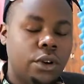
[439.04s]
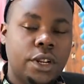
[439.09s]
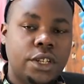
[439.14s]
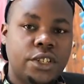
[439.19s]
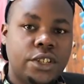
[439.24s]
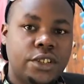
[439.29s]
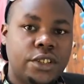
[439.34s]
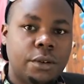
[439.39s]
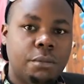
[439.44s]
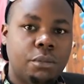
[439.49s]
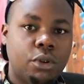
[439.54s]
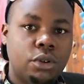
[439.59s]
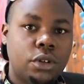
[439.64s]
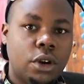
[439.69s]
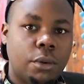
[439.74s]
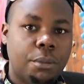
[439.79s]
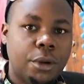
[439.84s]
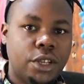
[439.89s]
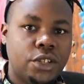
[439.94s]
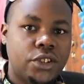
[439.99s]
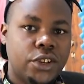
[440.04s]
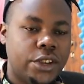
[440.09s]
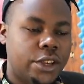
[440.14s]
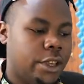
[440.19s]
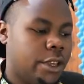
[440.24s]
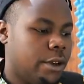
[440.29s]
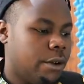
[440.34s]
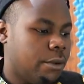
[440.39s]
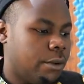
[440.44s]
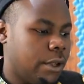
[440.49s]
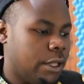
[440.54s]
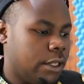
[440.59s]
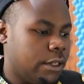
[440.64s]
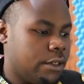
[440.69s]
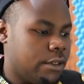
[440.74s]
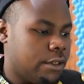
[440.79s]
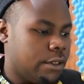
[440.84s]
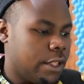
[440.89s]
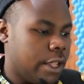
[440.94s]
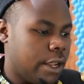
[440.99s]
gonna just import our picture here while
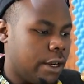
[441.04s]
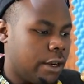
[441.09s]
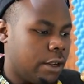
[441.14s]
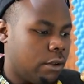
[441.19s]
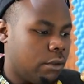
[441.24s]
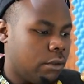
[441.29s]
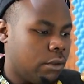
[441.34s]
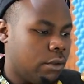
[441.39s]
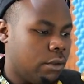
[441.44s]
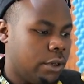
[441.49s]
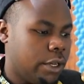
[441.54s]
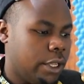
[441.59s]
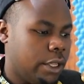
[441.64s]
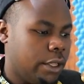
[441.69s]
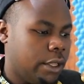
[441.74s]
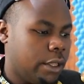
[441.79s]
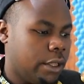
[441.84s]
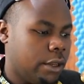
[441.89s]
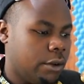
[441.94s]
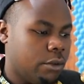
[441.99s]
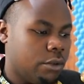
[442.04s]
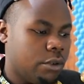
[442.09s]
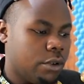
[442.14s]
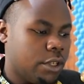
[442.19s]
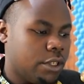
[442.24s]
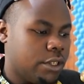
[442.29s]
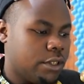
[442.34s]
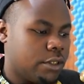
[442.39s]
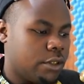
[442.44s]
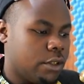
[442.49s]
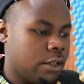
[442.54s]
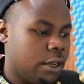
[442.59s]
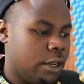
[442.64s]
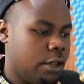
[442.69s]
it's done downloading, and we're gonna just